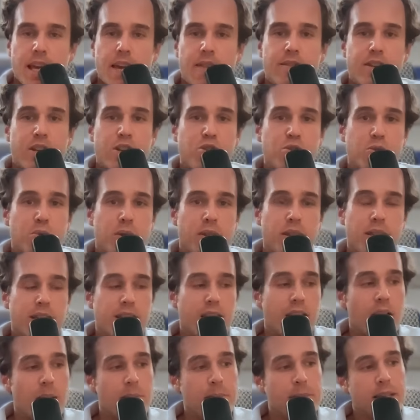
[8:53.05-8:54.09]
If you enjoyed this
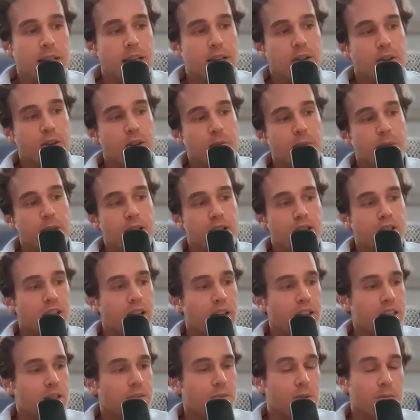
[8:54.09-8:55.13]
update, could you please
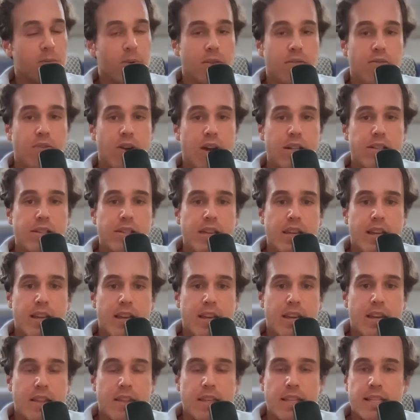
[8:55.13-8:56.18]
share this with one friend?
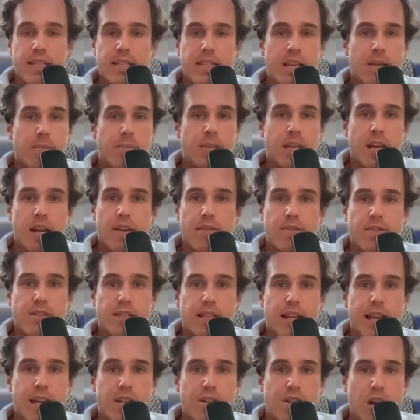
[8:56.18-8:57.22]
These deep dives
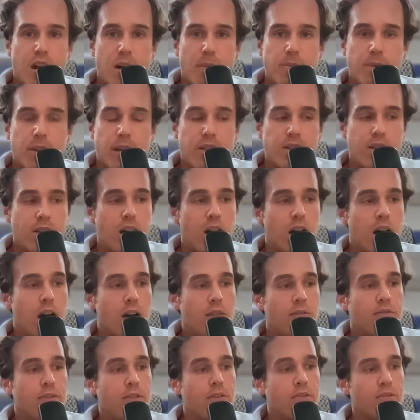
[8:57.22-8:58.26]
slash updates are
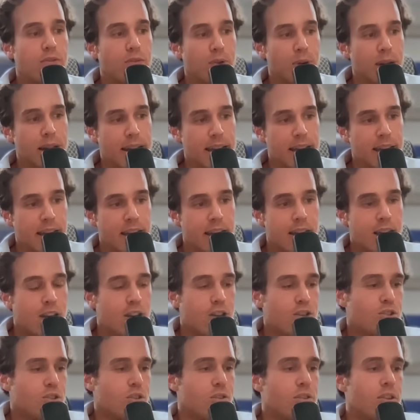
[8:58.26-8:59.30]
for free.
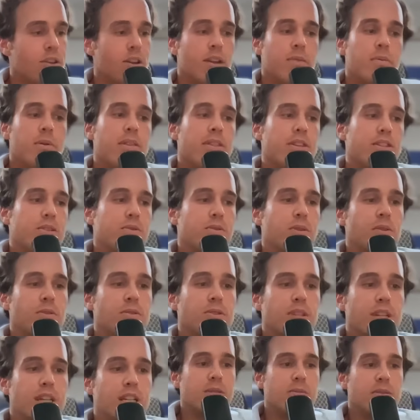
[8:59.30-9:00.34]
So the only way this
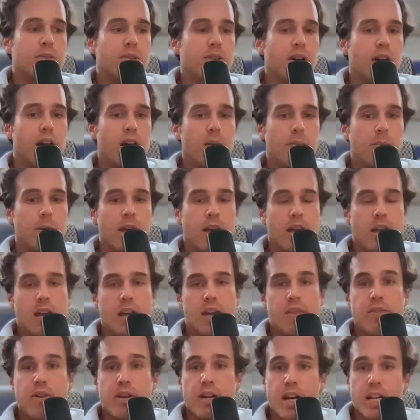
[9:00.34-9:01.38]
grows is your help.
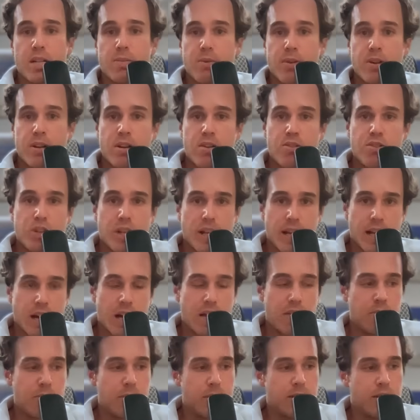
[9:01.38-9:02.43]
If you guys want to go check
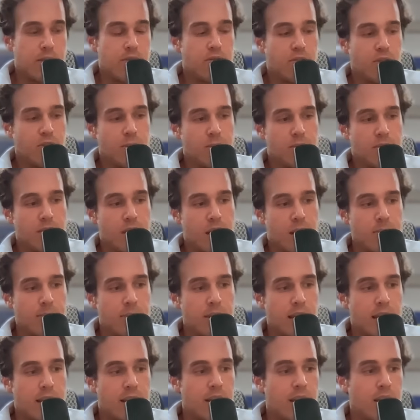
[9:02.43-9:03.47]
out the written form of the
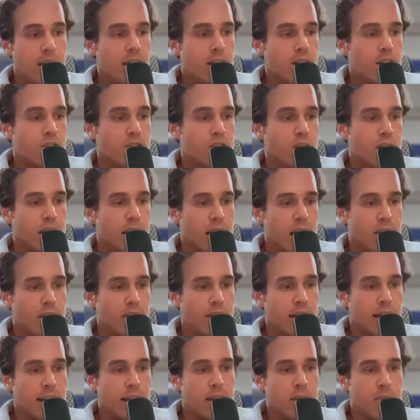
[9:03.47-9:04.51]
update, check out
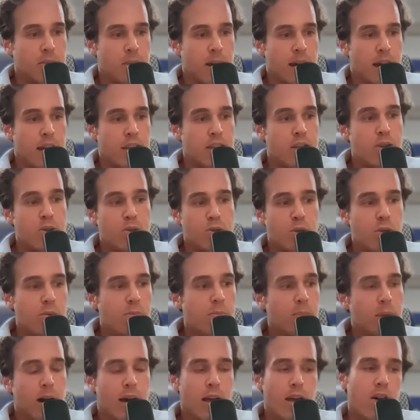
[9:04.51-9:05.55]
the link in my
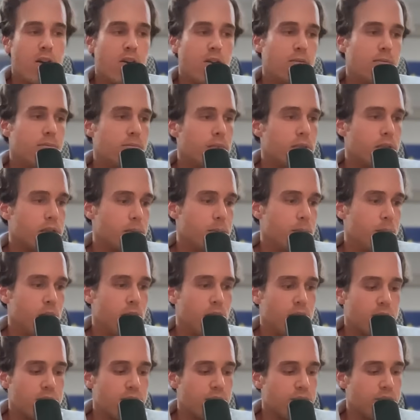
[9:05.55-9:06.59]
YouTube bio. The
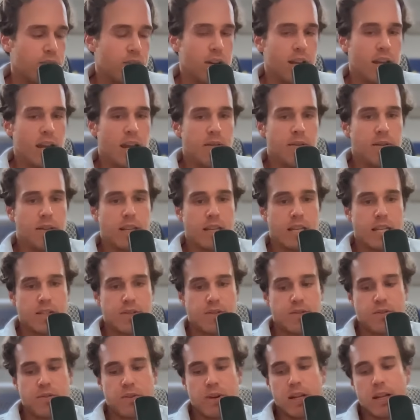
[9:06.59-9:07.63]
blog is for free. Everything is
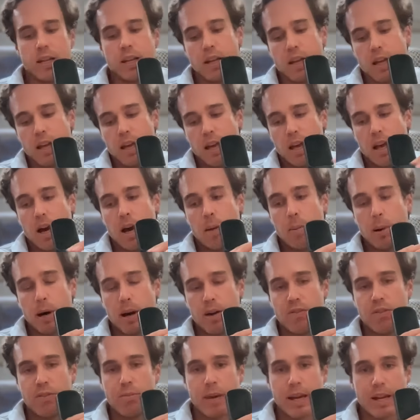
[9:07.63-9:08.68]
for free,
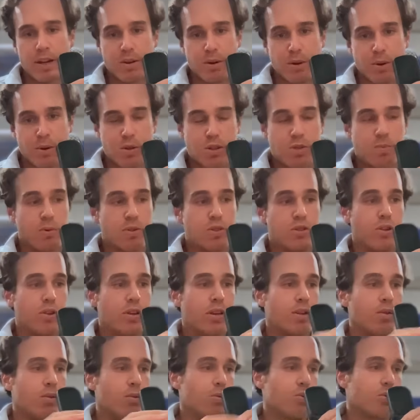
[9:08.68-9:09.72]
apart from my course, which you
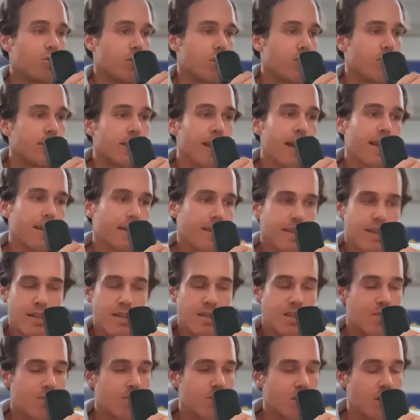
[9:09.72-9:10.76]
can also take.
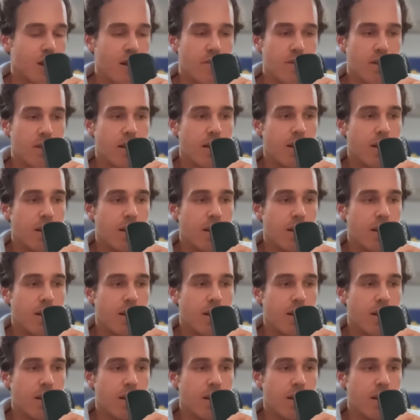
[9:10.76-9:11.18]
Customers love it.